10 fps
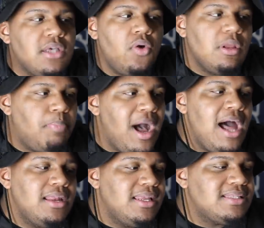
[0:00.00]
Tony
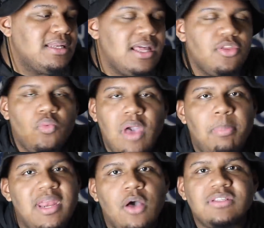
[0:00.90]
Pollard is another
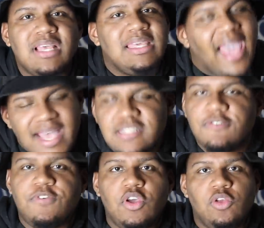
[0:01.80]
weapon that was a
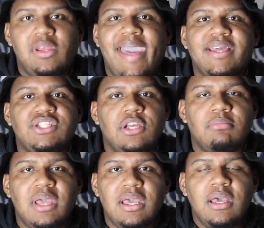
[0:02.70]
gangster for you last
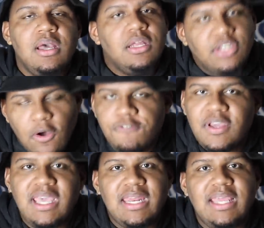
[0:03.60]
year, man. Don't
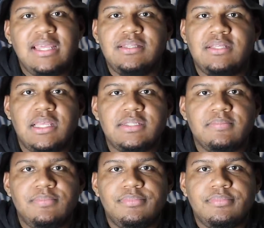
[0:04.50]
forget he exists.